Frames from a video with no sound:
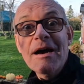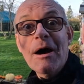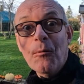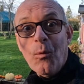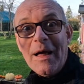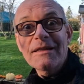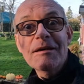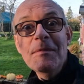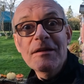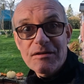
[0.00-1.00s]
and
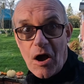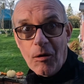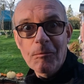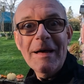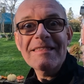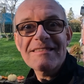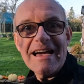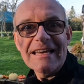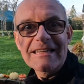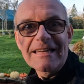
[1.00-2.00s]
welcome to Old Man
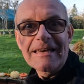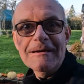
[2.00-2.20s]
Cycling.